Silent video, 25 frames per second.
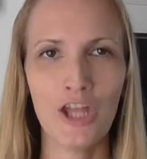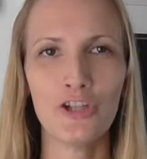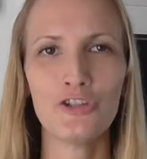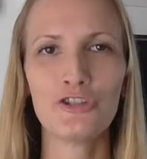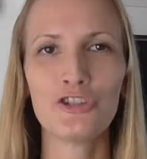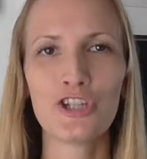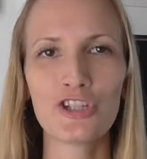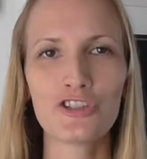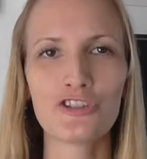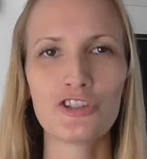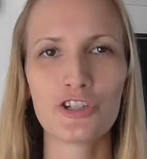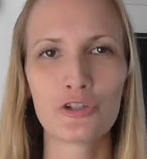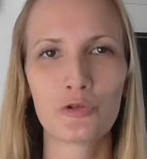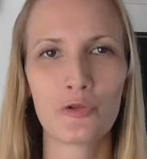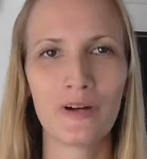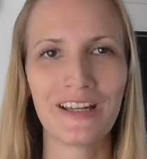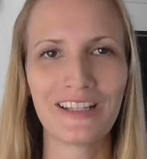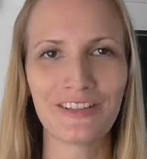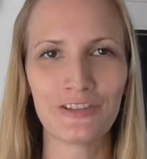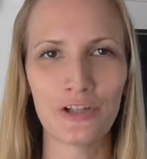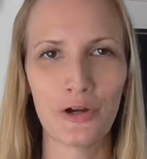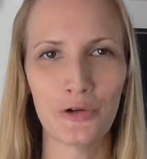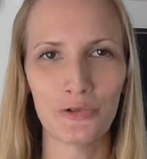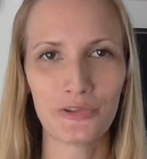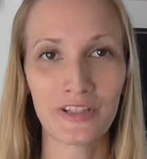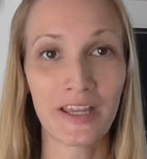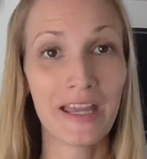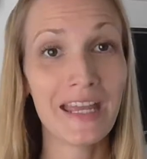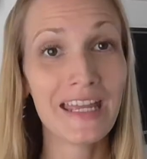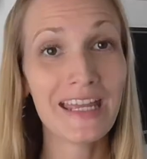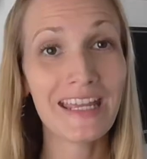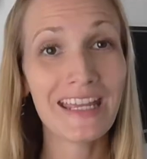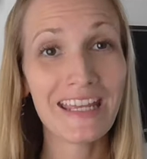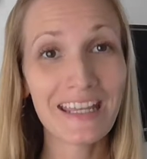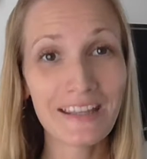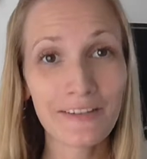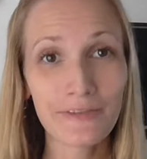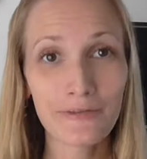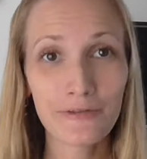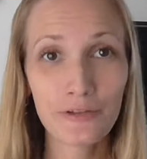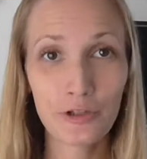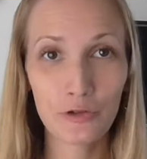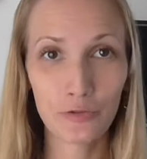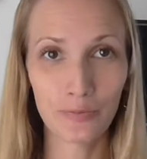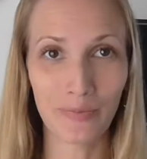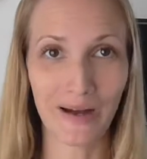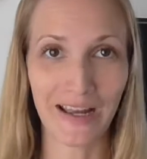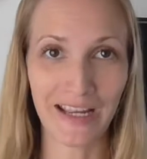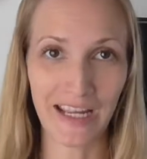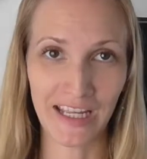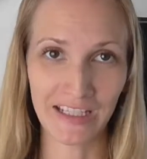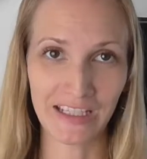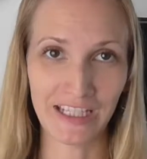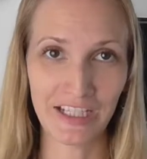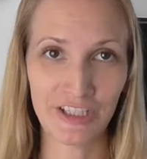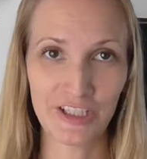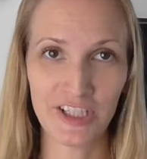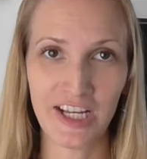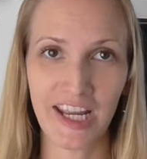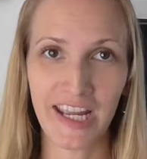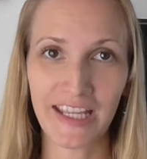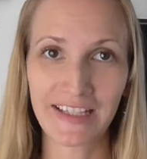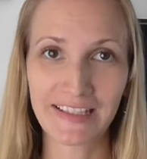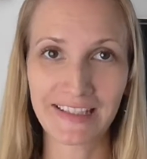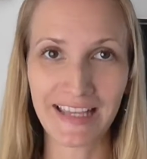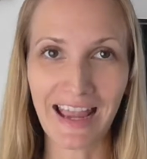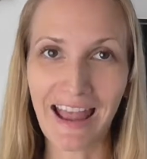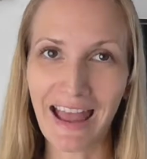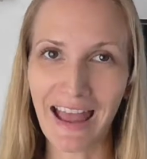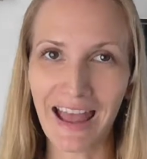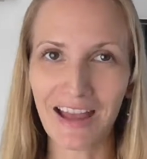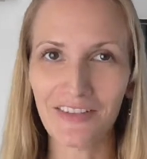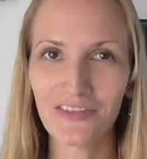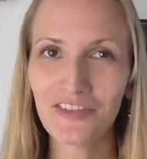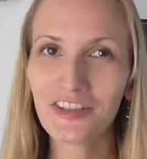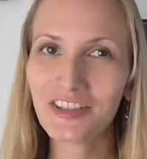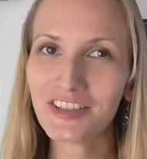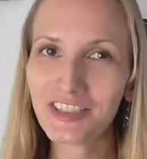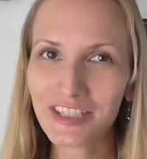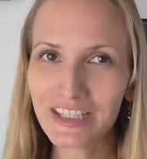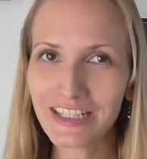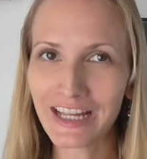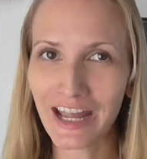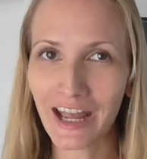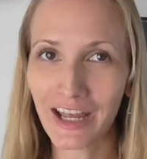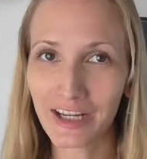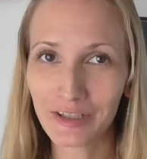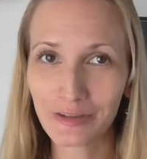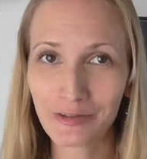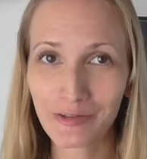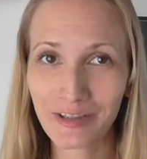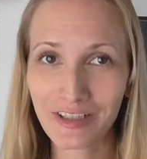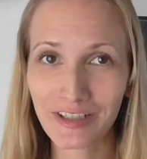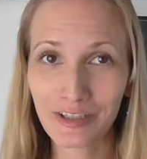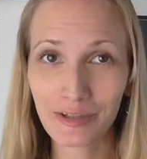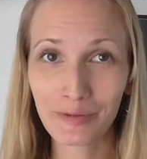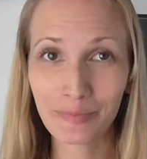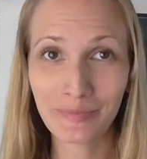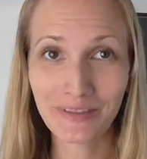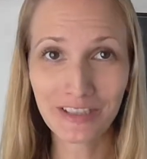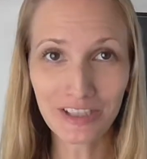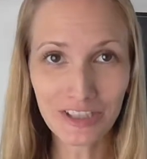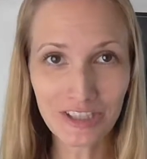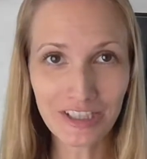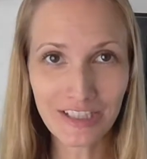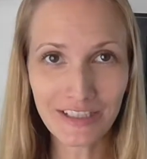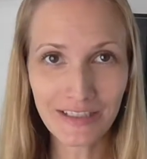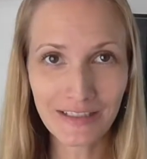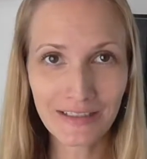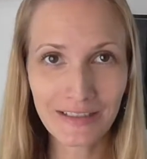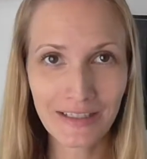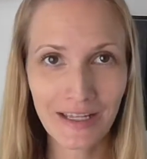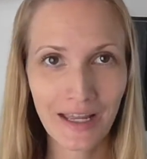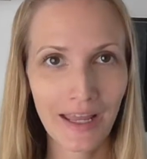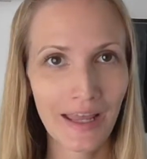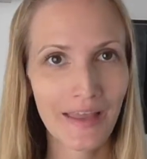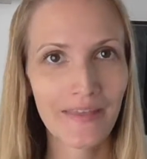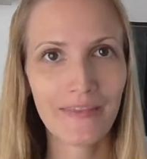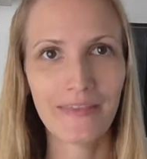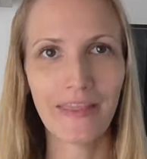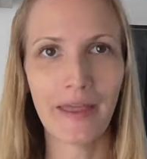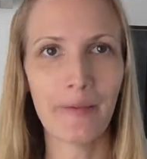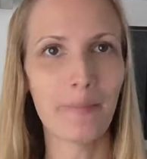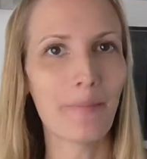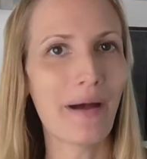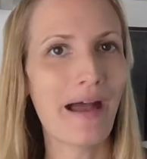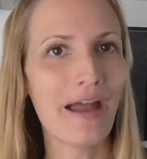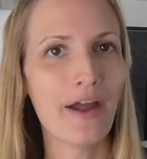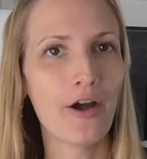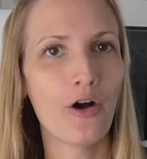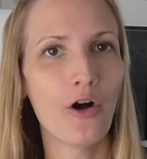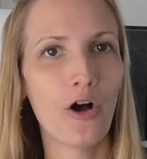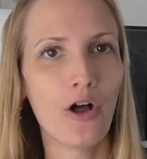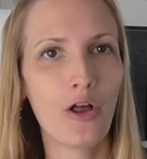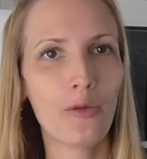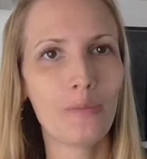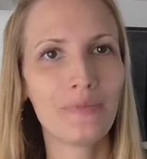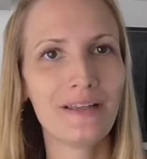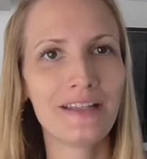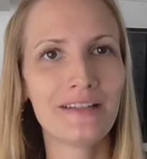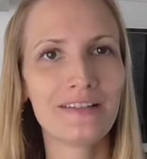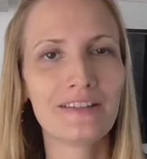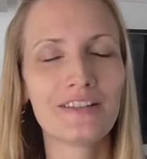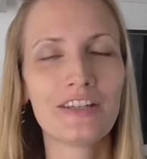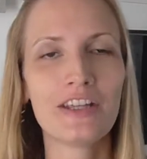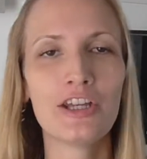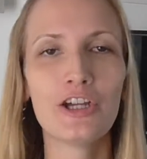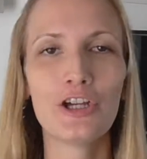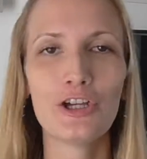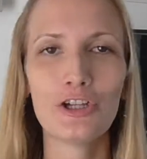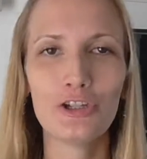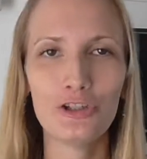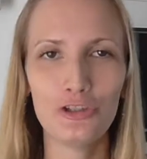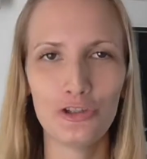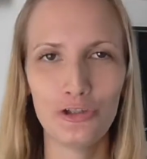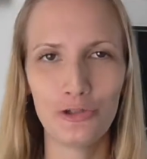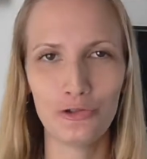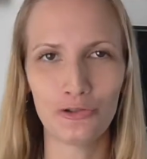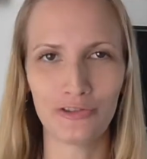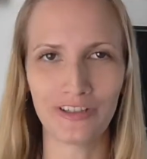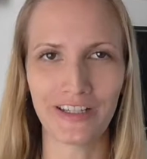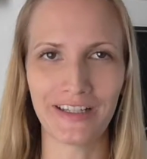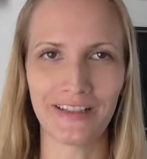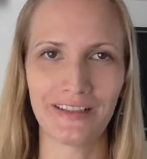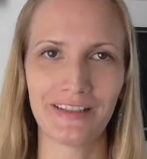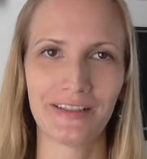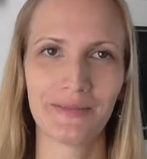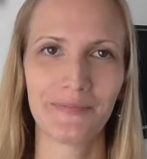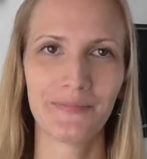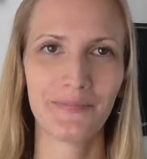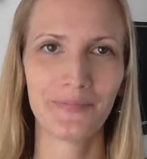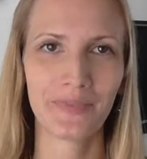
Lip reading: Just a quick note, if you by any chance have a dehydrator machine, then by all means use it.